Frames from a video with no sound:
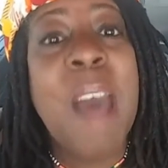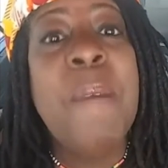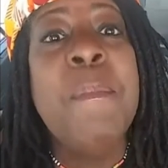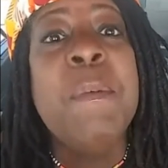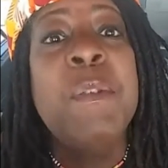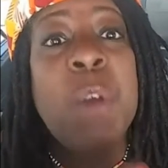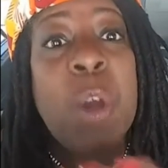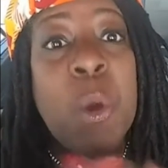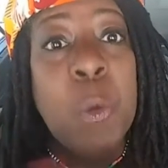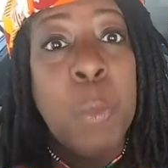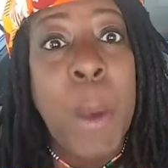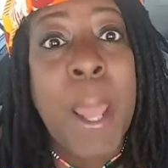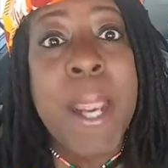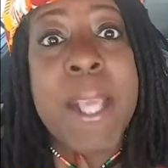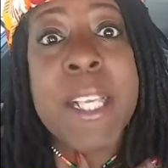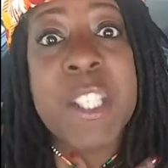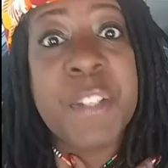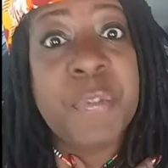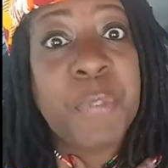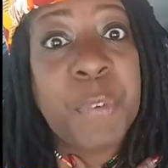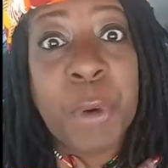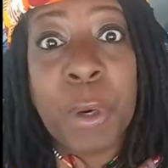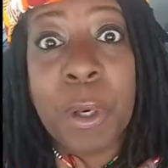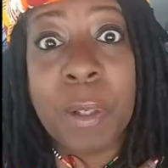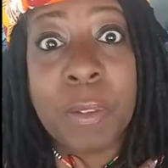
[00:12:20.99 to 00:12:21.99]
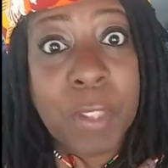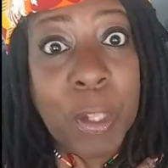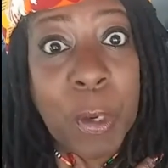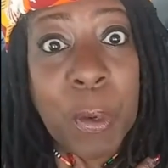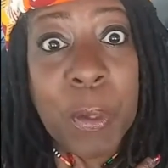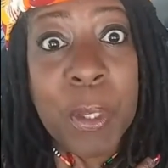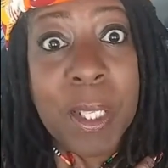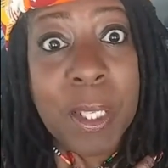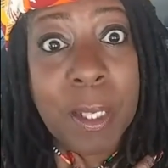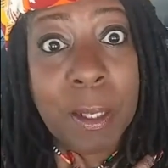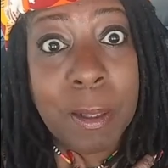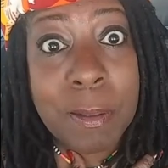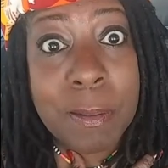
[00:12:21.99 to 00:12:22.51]
I've been doing weddings for
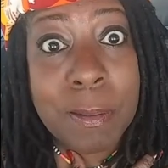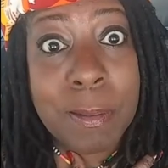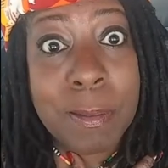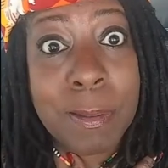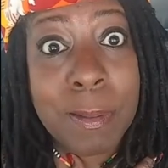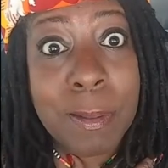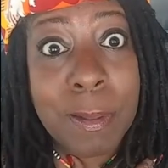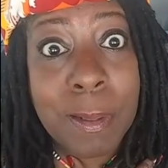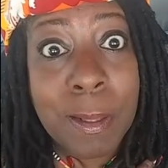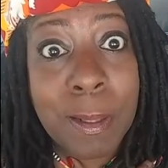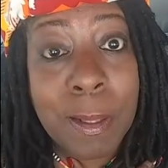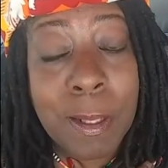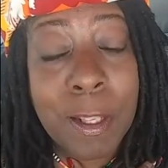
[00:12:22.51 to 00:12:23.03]
30 years.